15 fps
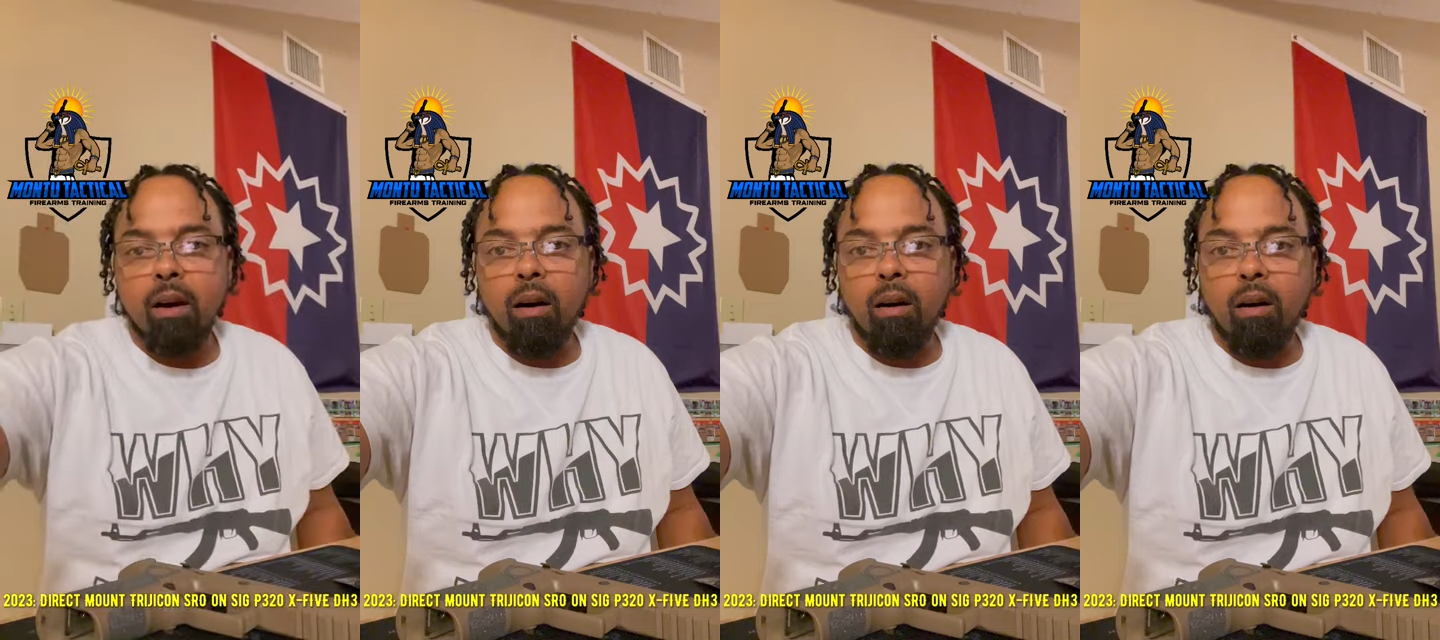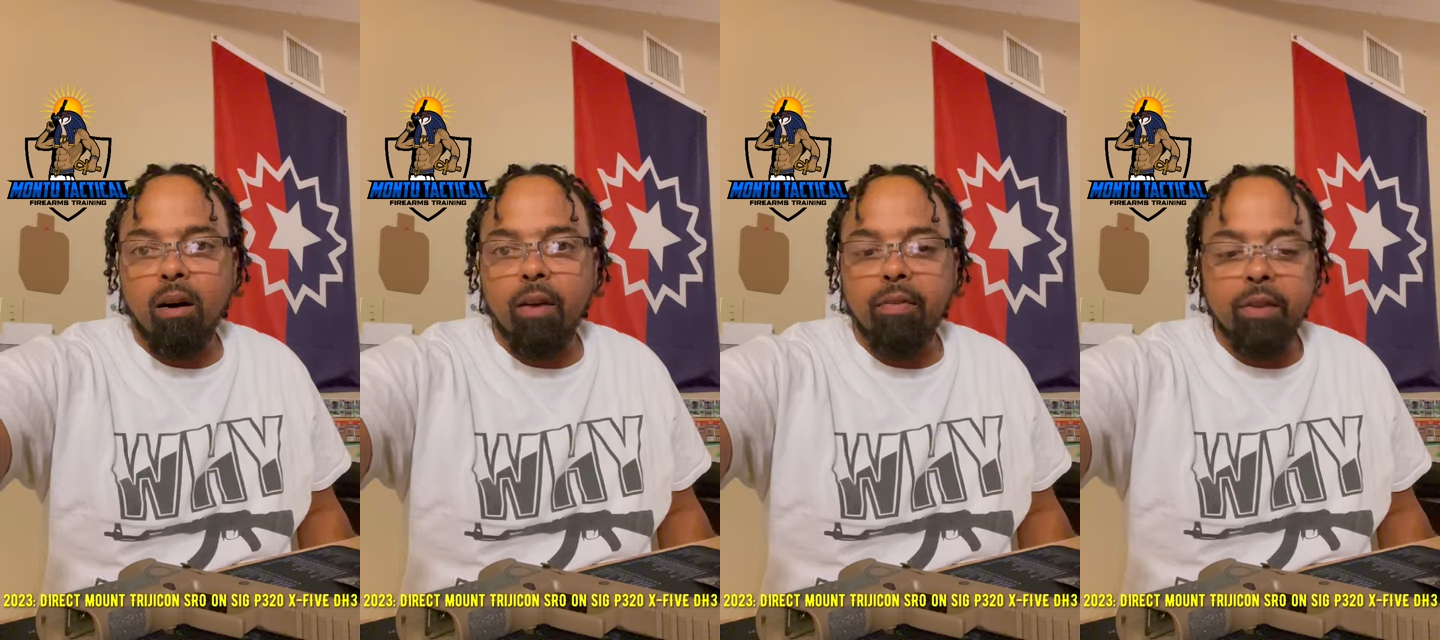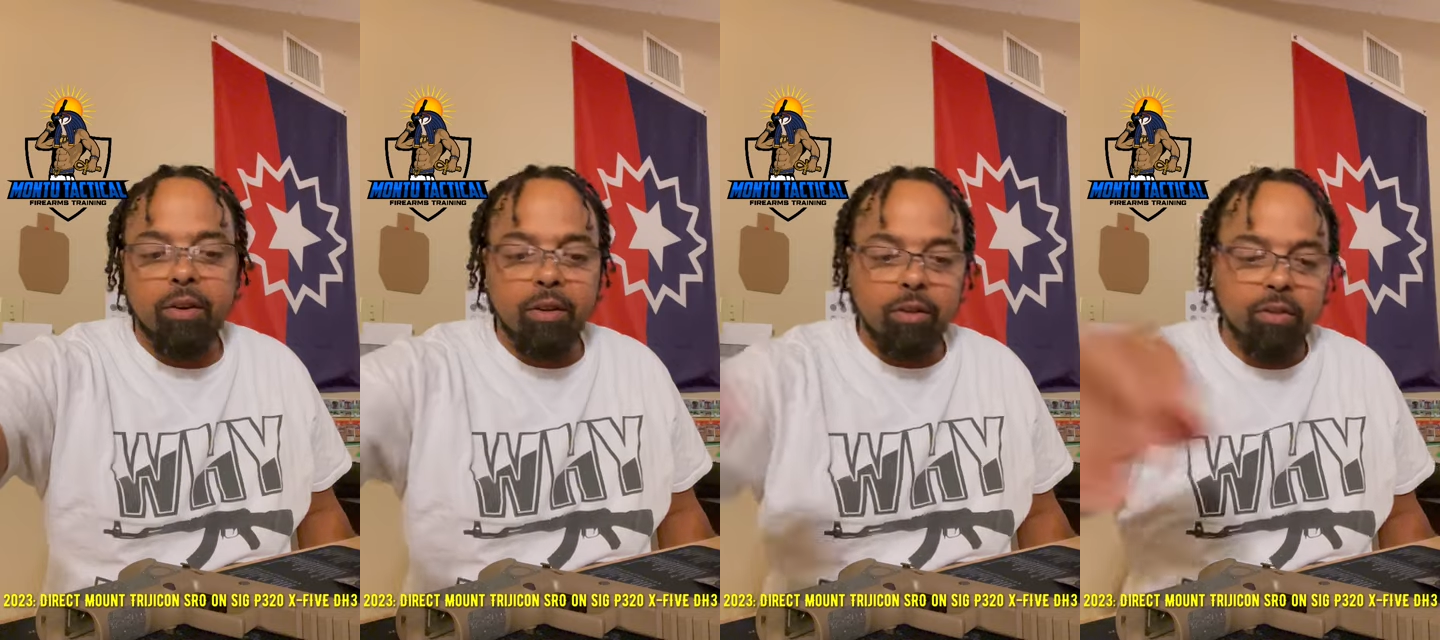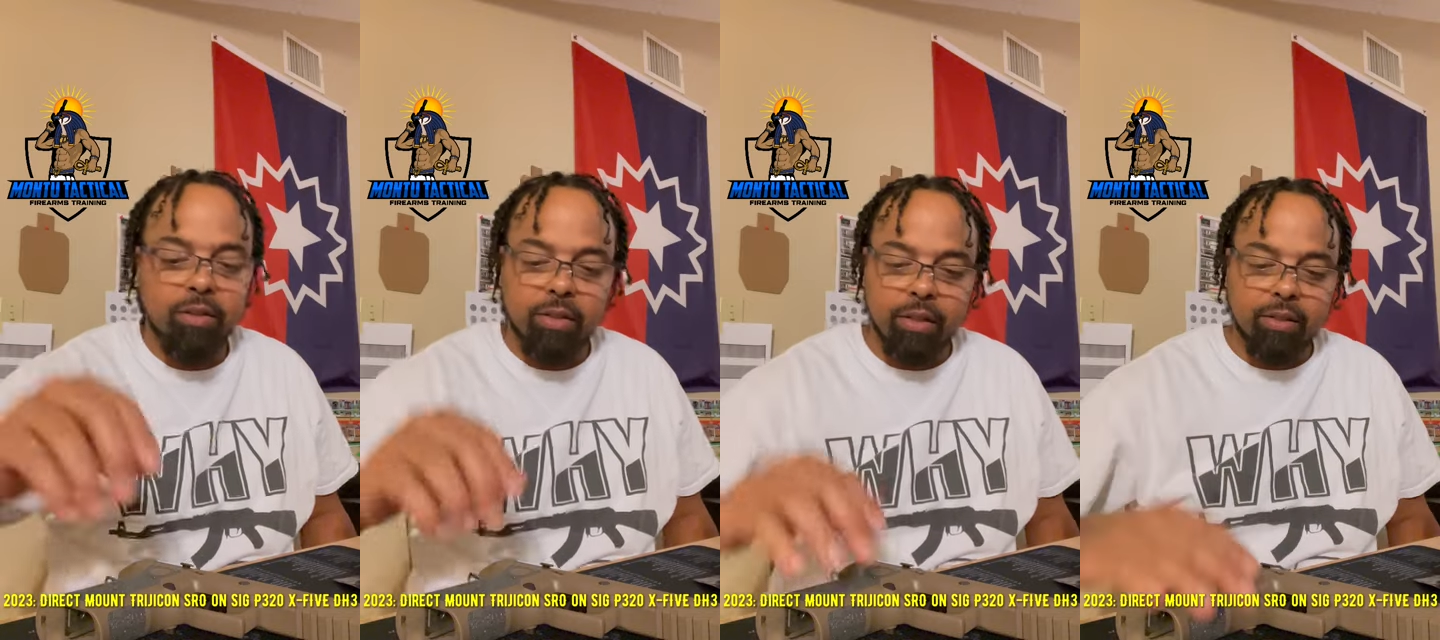on the
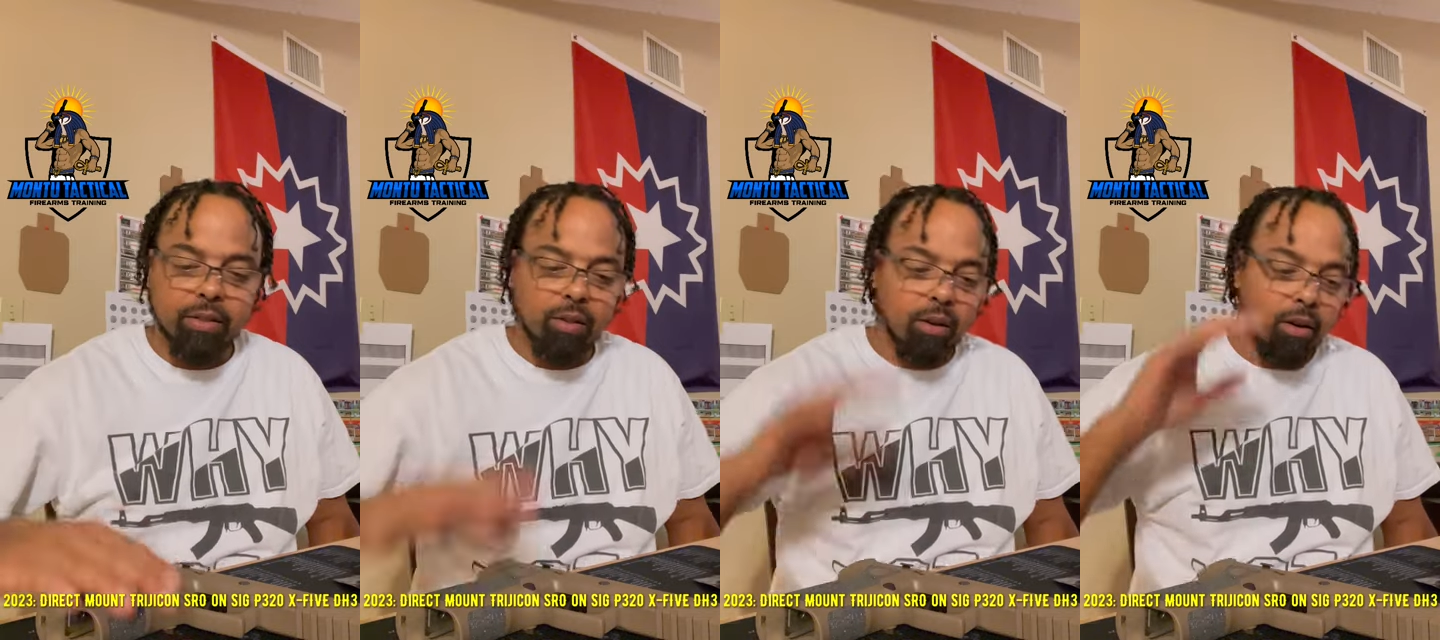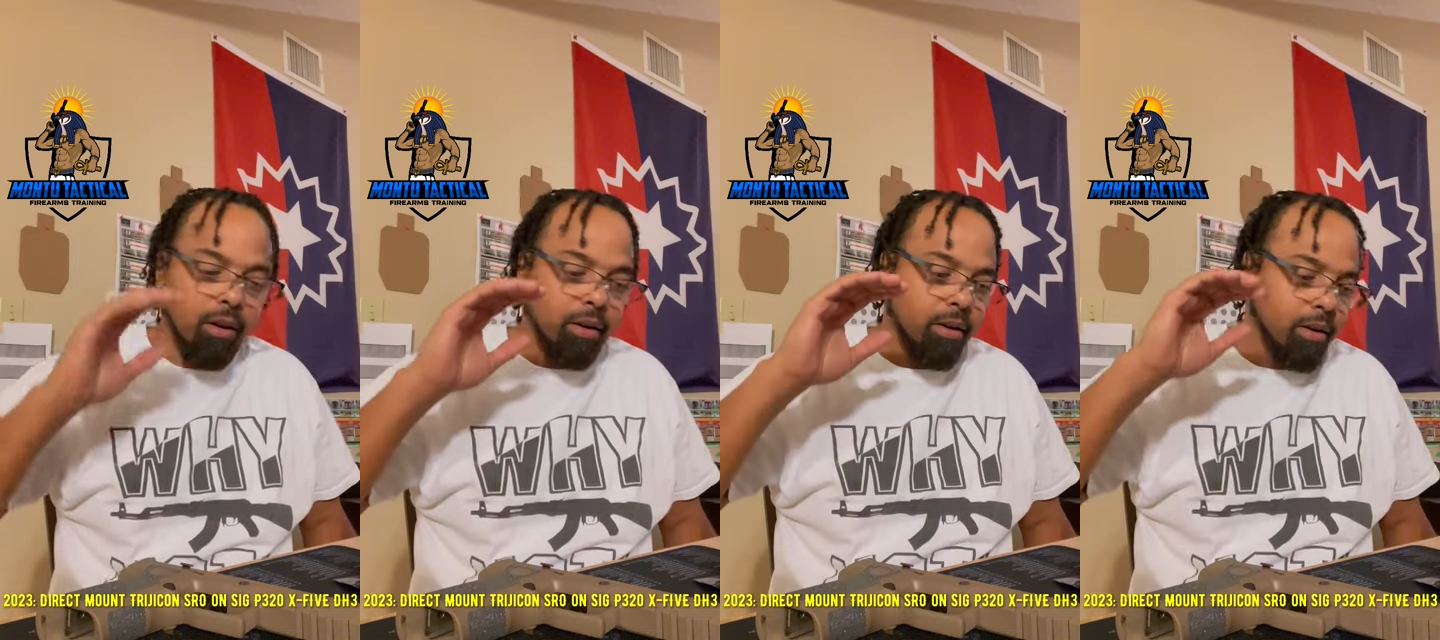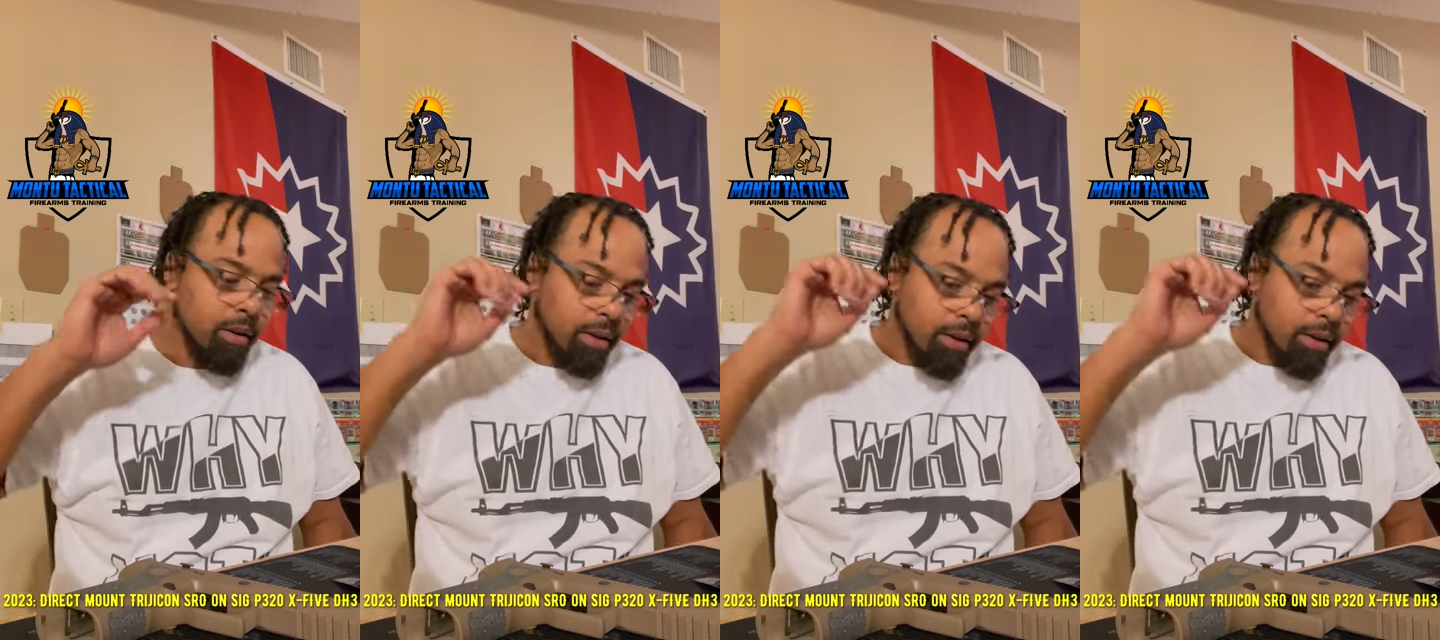new Sig Sauer